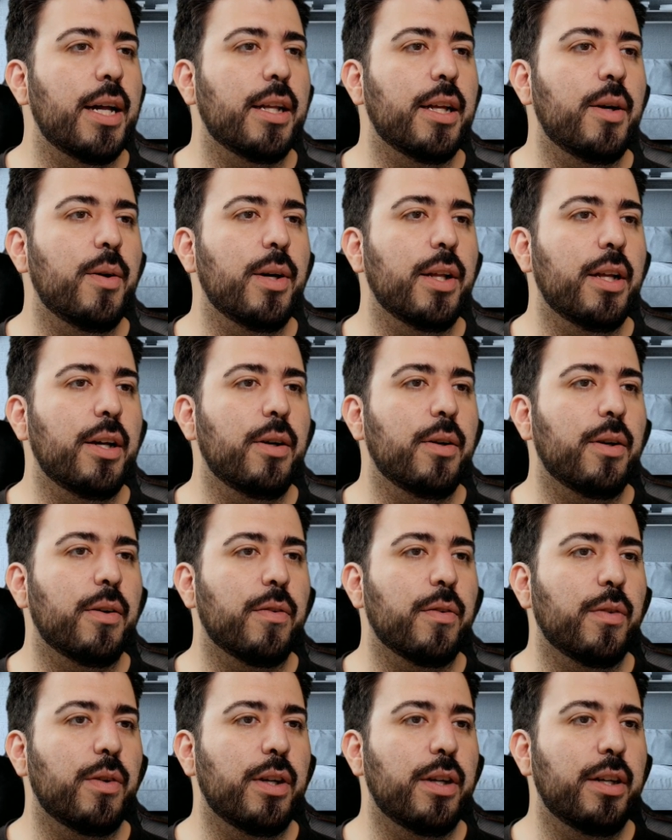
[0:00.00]
Hello, hello
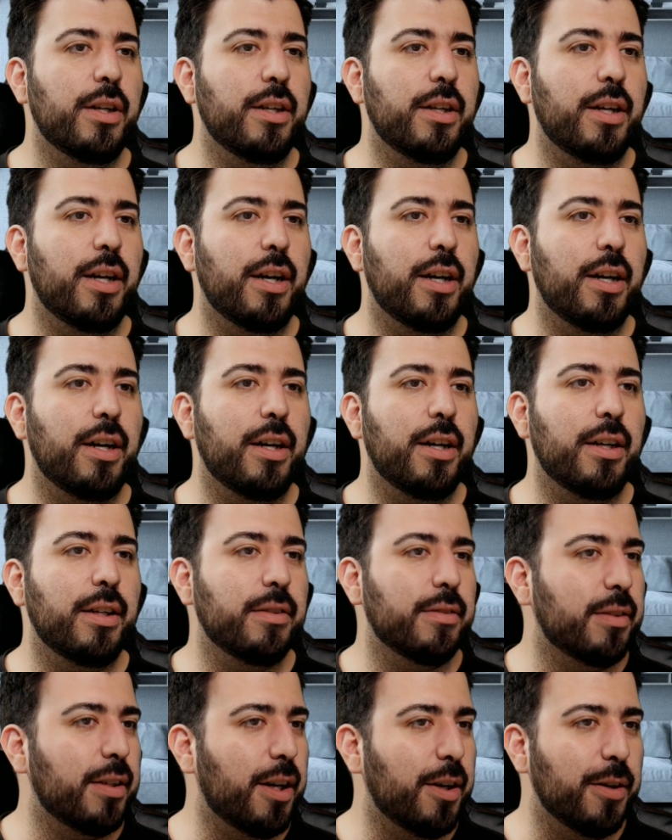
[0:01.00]
everyone.
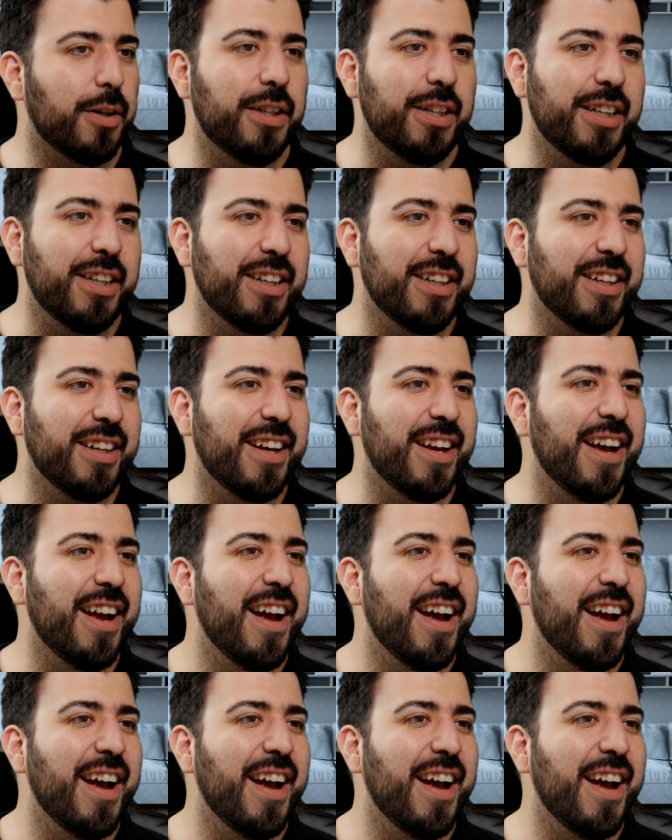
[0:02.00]
Uh, oh,